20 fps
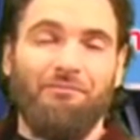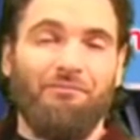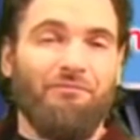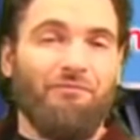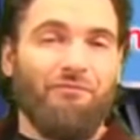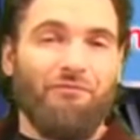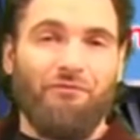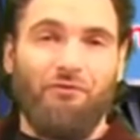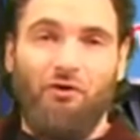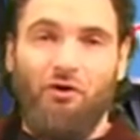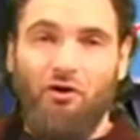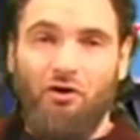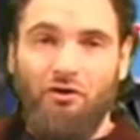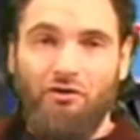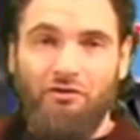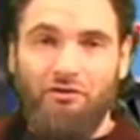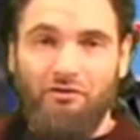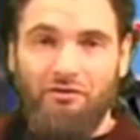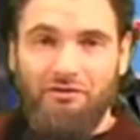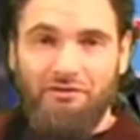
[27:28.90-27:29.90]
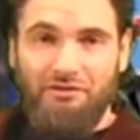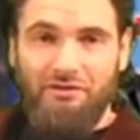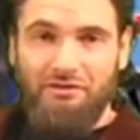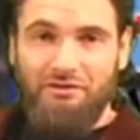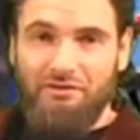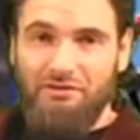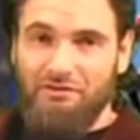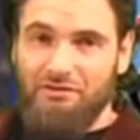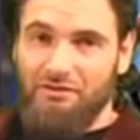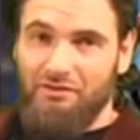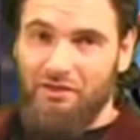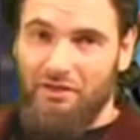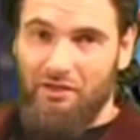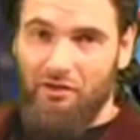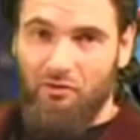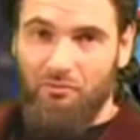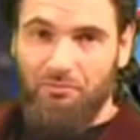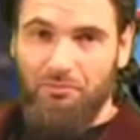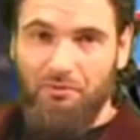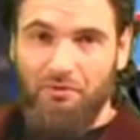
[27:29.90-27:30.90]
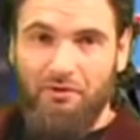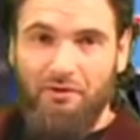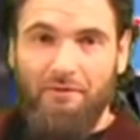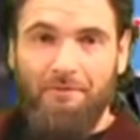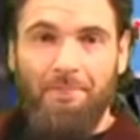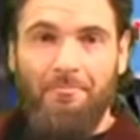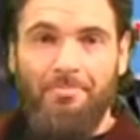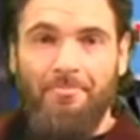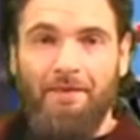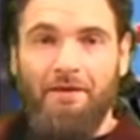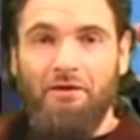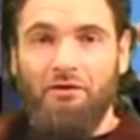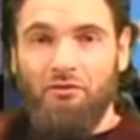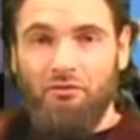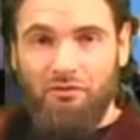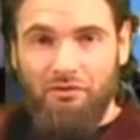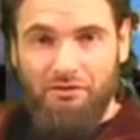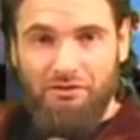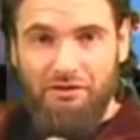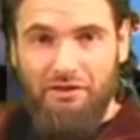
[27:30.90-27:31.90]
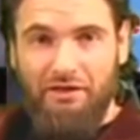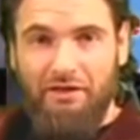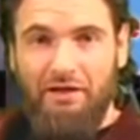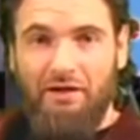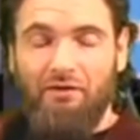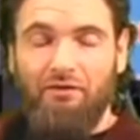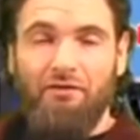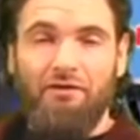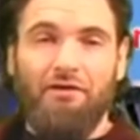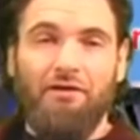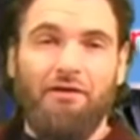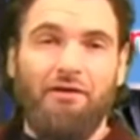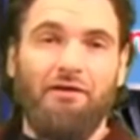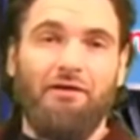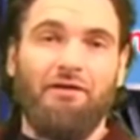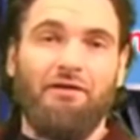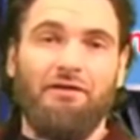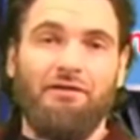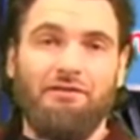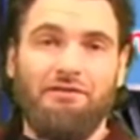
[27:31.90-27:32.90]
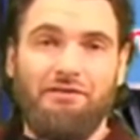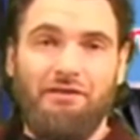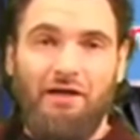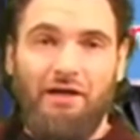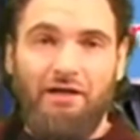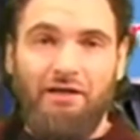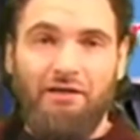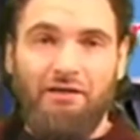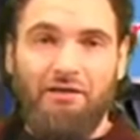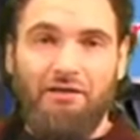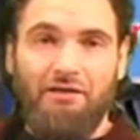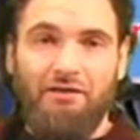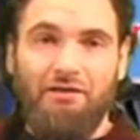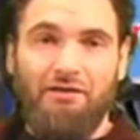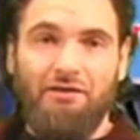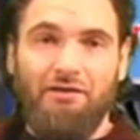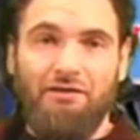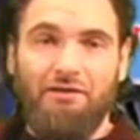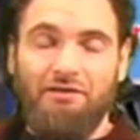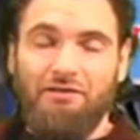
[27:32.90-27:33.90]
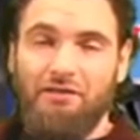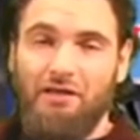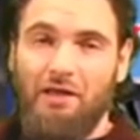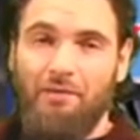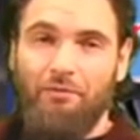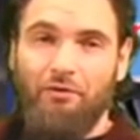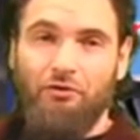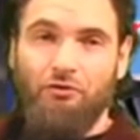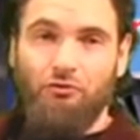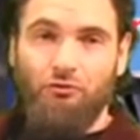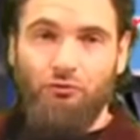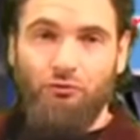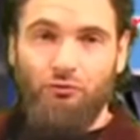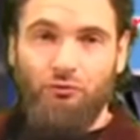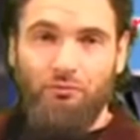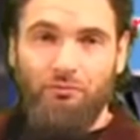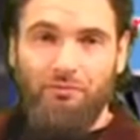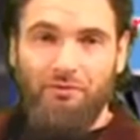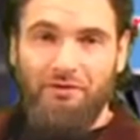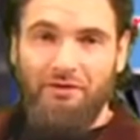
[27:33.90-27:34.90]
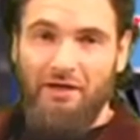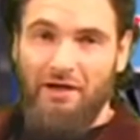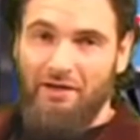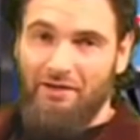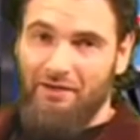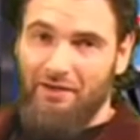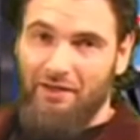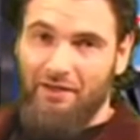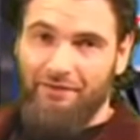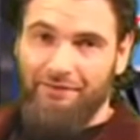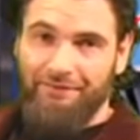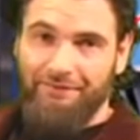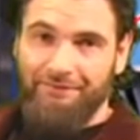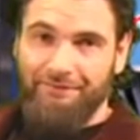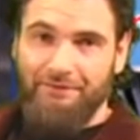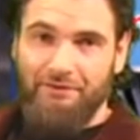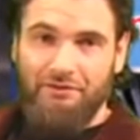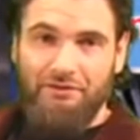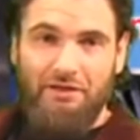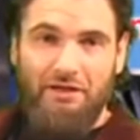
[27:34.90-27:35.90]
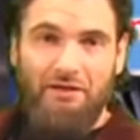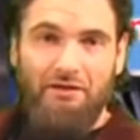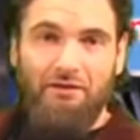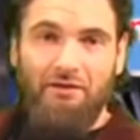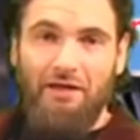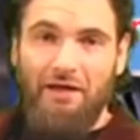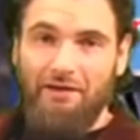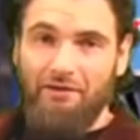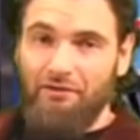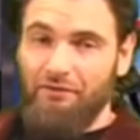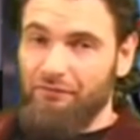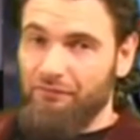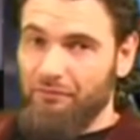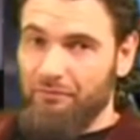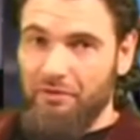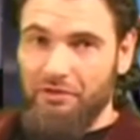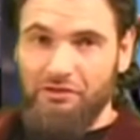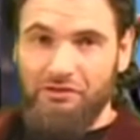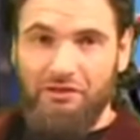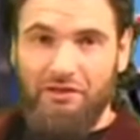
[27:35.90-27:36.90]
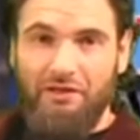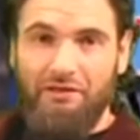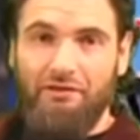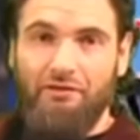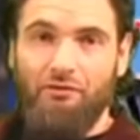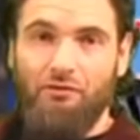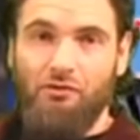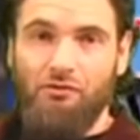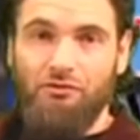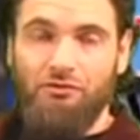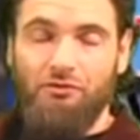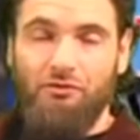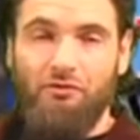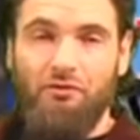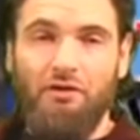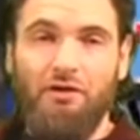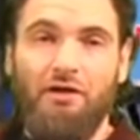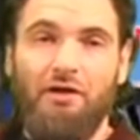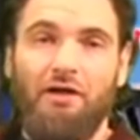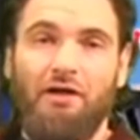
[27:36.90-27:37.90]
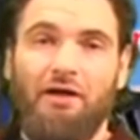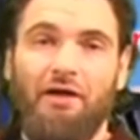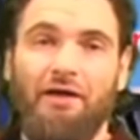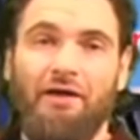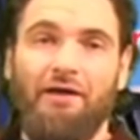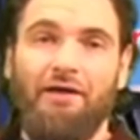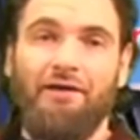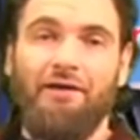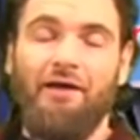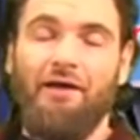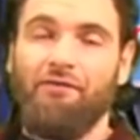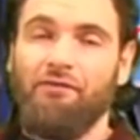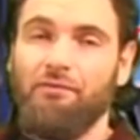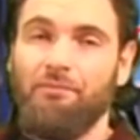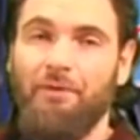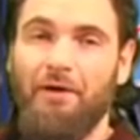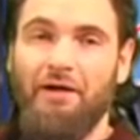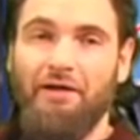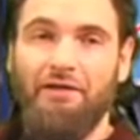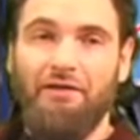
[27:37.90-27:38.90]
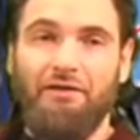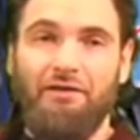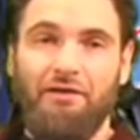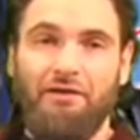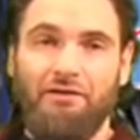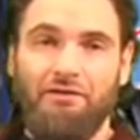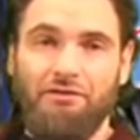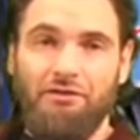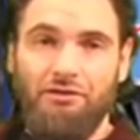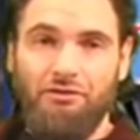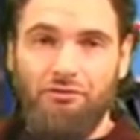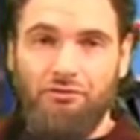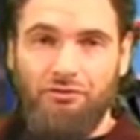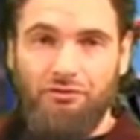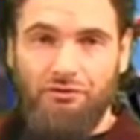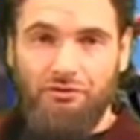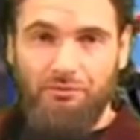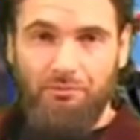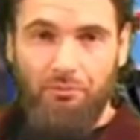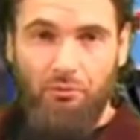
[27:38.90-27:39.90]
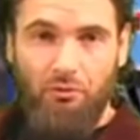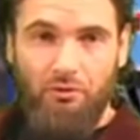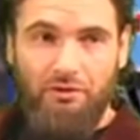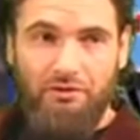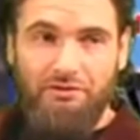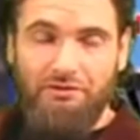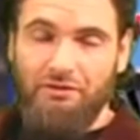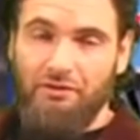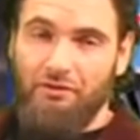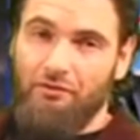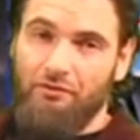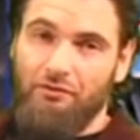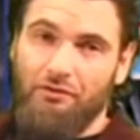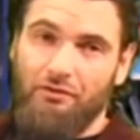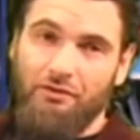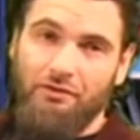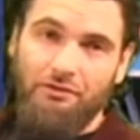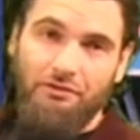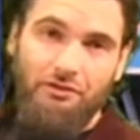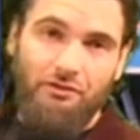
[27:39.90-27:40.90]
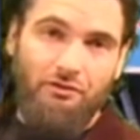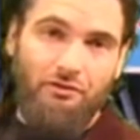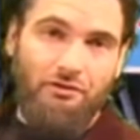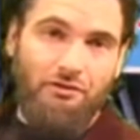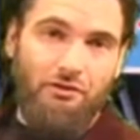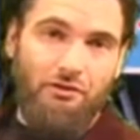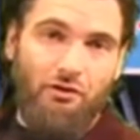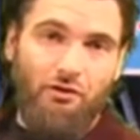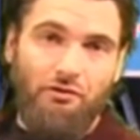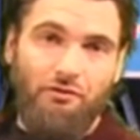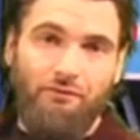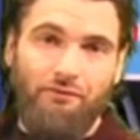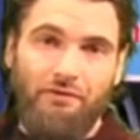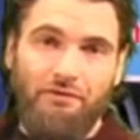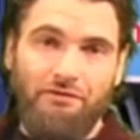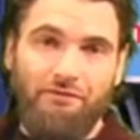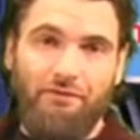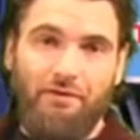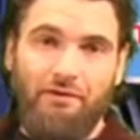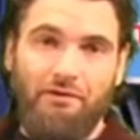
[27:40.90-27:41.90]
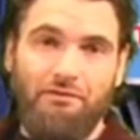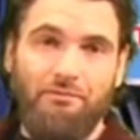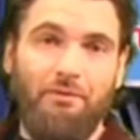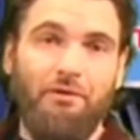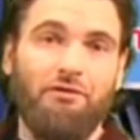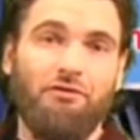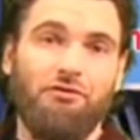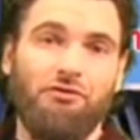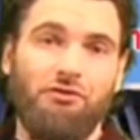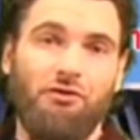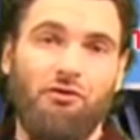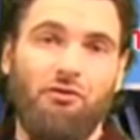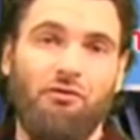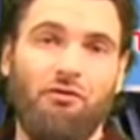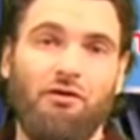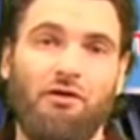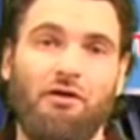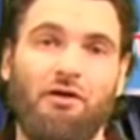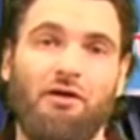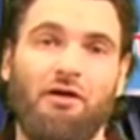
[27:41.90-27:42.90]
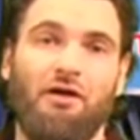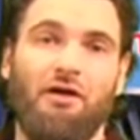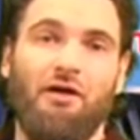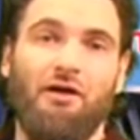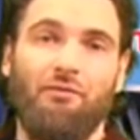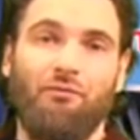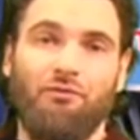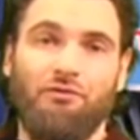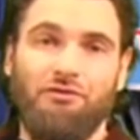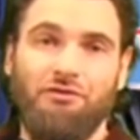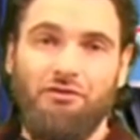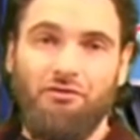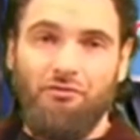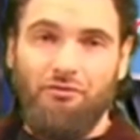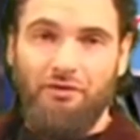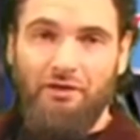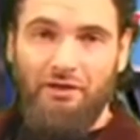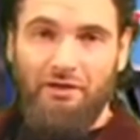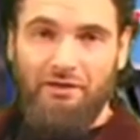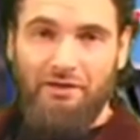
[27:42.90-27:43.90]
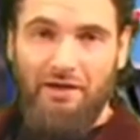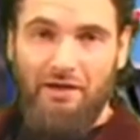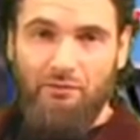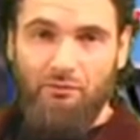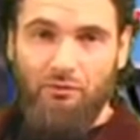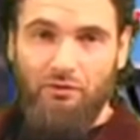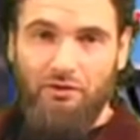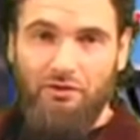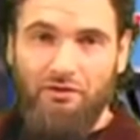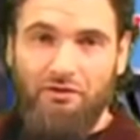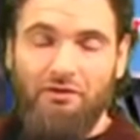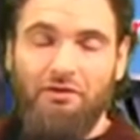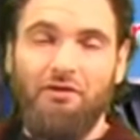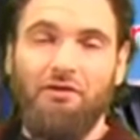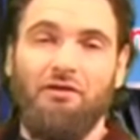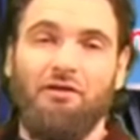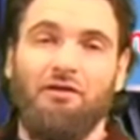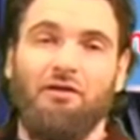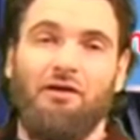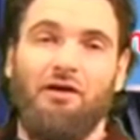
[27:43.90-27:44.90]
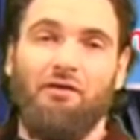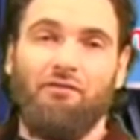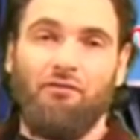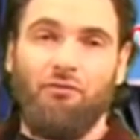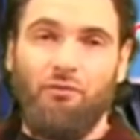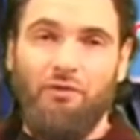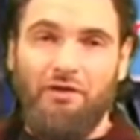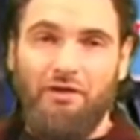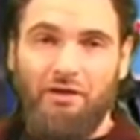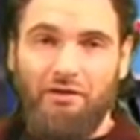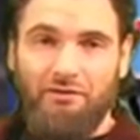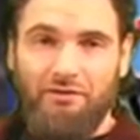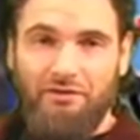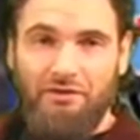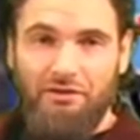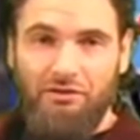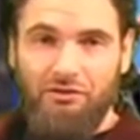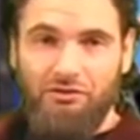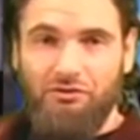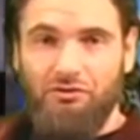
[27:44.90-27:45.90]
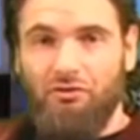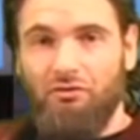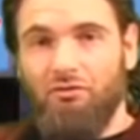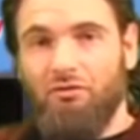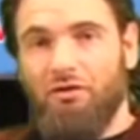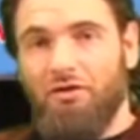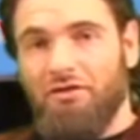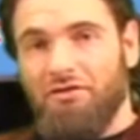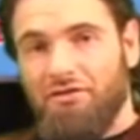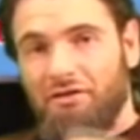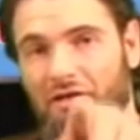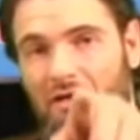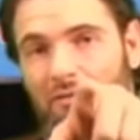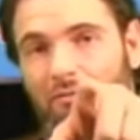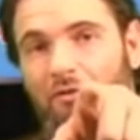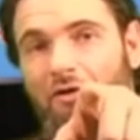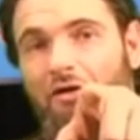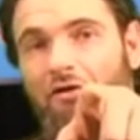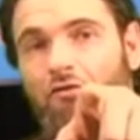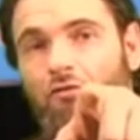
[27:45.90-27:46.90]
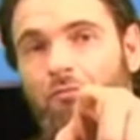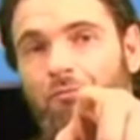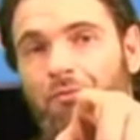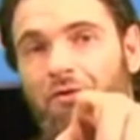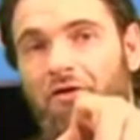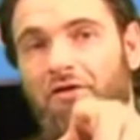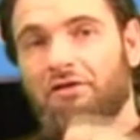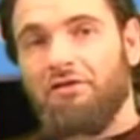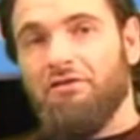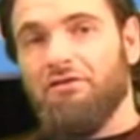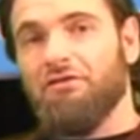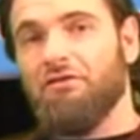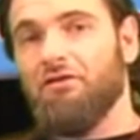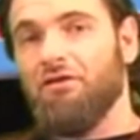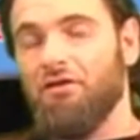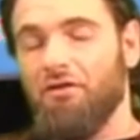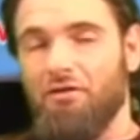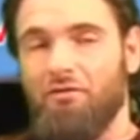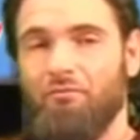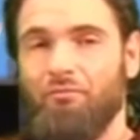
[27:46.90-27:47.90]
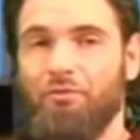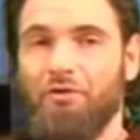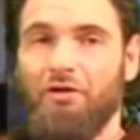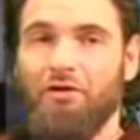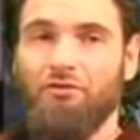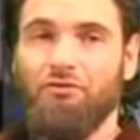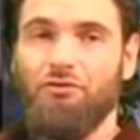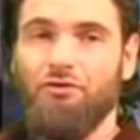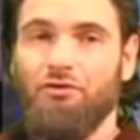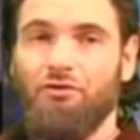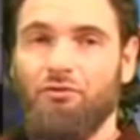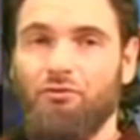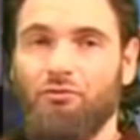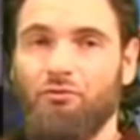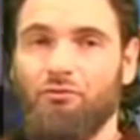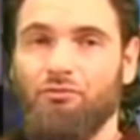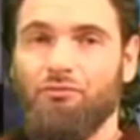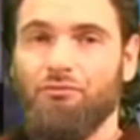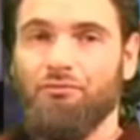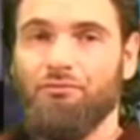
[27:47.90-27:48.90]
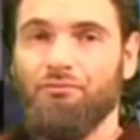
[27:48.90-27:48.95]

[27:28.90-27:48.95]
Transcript: for all your assistance and help. You can check out his site, islamictube.net. He's got a lot of information on there also. And everybody that continues to support us, continue to tell all your friends and families about the show. And we'll see you again, God willing, every week on the Dean Show. Assalamu alaikum, peace be unto you.